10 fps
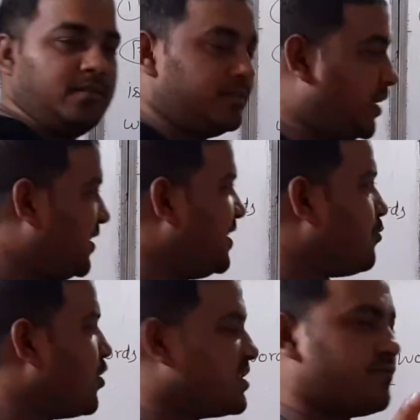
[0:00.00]
13
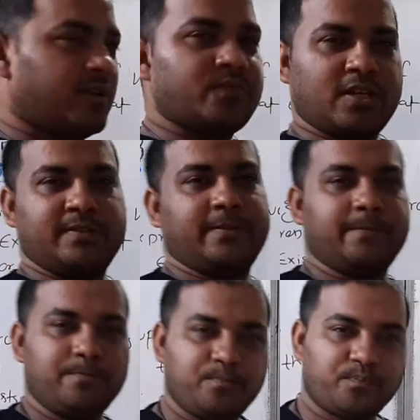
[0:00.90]
modals verbs are there.
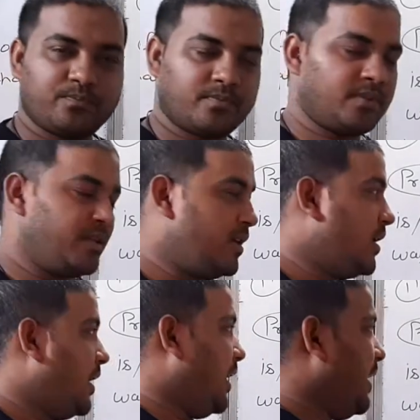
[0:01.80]

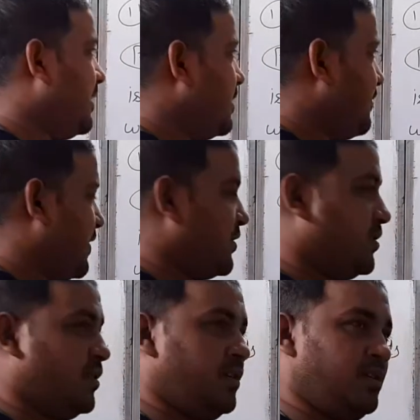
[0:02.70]
And if
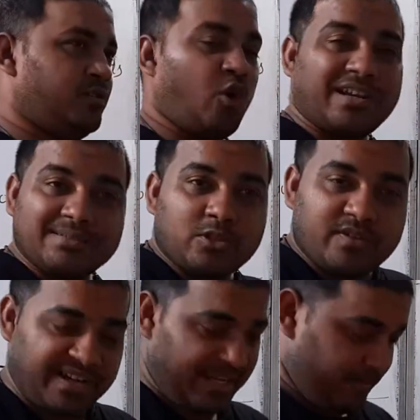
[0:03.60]
I talk about
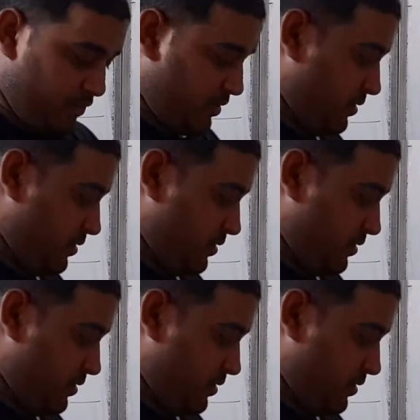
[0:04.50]
names,